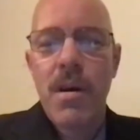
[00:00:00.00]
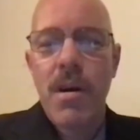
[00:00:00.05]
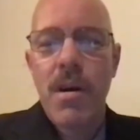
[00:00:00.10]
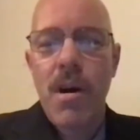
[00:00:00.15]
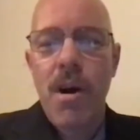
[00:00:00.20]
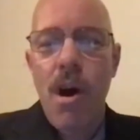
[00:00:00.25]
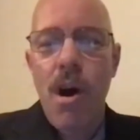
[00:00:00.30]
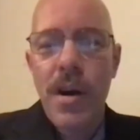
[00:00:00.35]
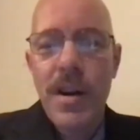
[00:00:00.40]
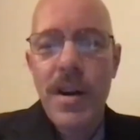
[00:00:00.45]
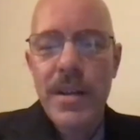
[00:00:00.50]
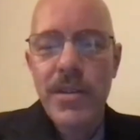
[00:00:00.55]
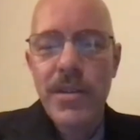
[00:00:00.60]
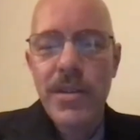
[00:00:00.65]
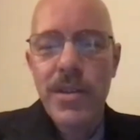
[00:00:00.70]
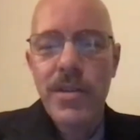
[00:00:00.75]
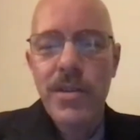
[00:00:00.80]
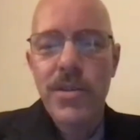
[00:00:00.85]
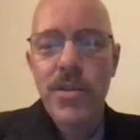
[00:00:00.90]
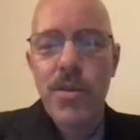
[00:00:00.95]

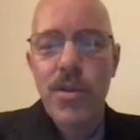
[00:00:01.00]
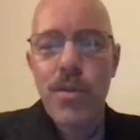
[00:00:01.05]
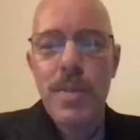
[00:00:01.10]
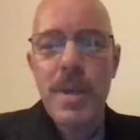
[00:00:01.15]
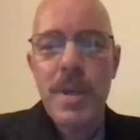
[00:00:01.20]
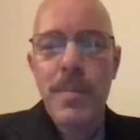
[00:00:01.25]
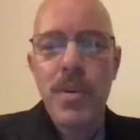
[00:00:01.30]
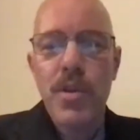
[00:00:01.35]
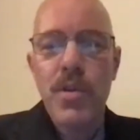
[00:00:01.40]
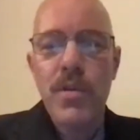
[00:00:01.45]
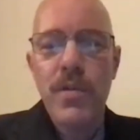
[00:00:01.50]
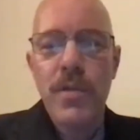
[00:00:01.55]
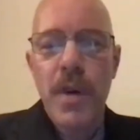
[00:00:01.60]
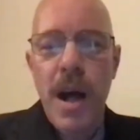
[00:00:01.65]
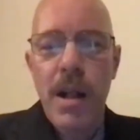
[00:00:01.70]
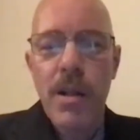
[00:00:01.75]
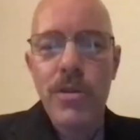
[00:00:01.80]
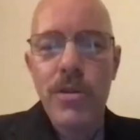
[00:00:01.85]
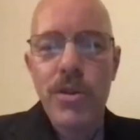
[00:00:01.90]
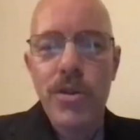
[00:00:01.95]
audiences or people who
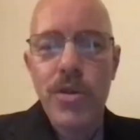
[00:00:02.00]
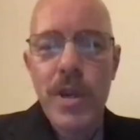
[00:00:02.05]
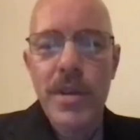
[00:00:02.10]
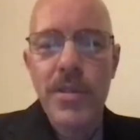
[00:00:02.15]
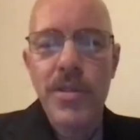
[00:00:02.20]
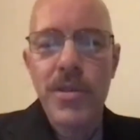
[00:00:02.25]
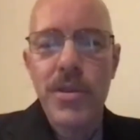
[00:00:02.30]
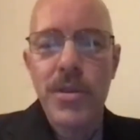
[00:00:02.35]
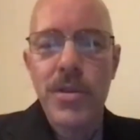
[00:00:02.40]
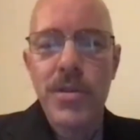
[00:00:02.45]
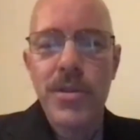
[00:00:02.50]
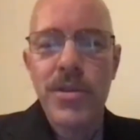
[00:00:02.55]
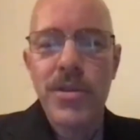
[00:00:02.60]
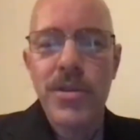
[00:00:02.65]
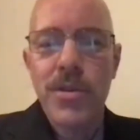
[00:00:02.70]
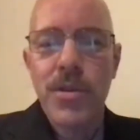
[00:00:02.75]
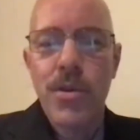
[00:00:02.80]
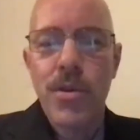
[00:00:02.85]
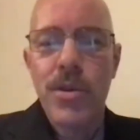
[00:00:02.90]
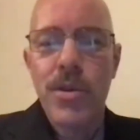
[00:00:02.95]
follow tricksters
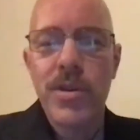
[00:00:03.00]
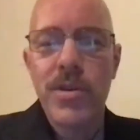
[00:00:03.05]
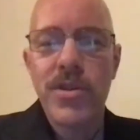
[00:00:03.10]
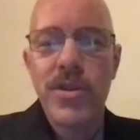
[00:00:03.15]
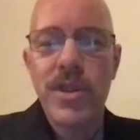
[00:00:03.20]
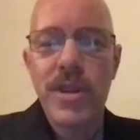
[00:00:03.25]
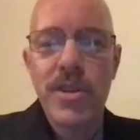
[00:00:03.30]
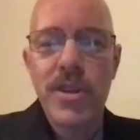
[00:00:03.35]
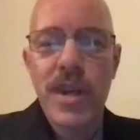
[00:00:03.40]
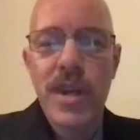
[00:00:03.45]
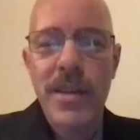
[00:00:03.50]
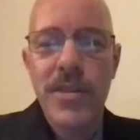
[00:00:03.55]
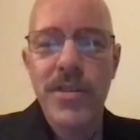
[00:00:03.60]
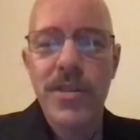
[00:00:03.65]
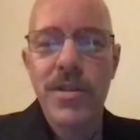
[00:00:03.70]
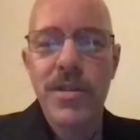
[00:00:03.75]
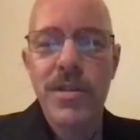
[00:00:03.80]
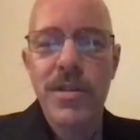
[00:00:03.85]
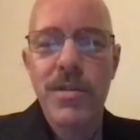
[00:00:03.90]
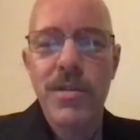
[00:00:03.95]
or to
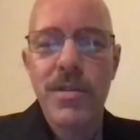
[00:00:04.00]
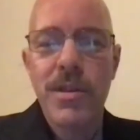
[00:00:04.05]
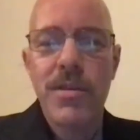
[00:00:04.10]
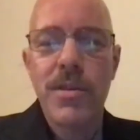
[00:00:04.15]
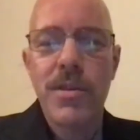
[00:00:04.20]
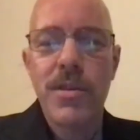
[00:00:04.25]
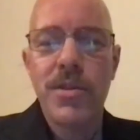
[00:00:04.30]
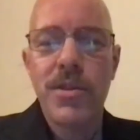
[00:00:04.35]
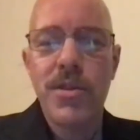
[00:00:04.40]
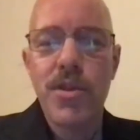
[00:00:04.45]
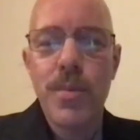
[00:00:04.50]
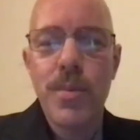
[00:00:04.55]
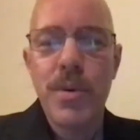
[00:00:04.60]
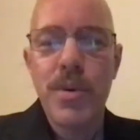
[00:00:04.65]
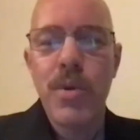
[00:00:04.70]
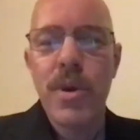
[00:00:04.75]
suggest that they're stupid.